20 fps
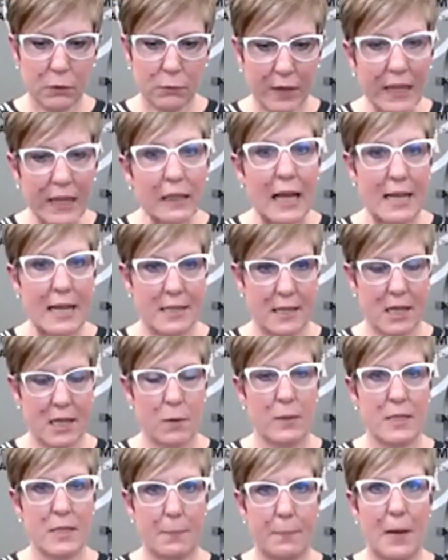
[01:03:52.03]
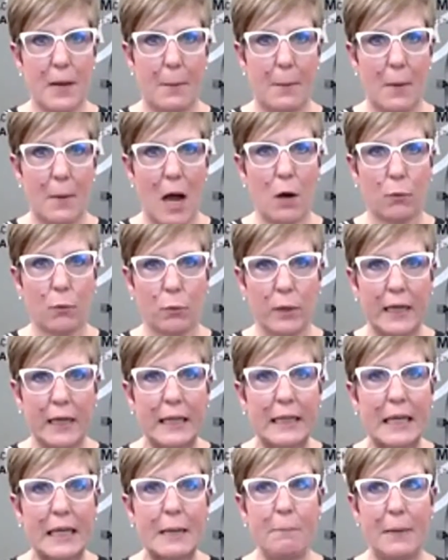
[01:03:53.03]
realized that there was a, a, a,
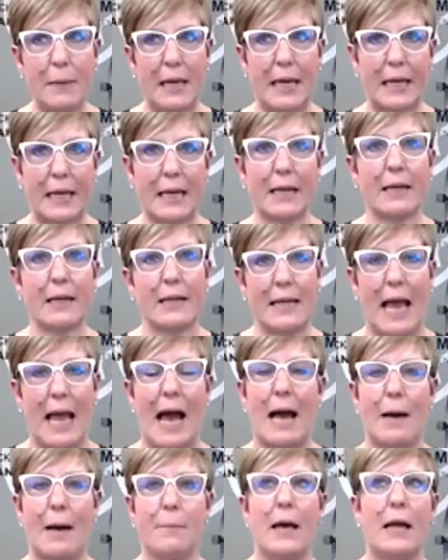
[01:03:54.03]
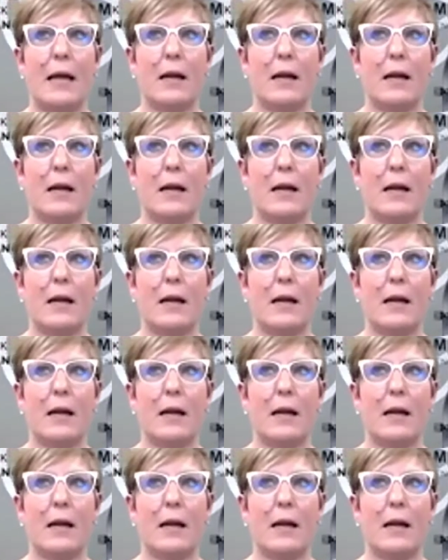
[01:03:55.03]
really big gap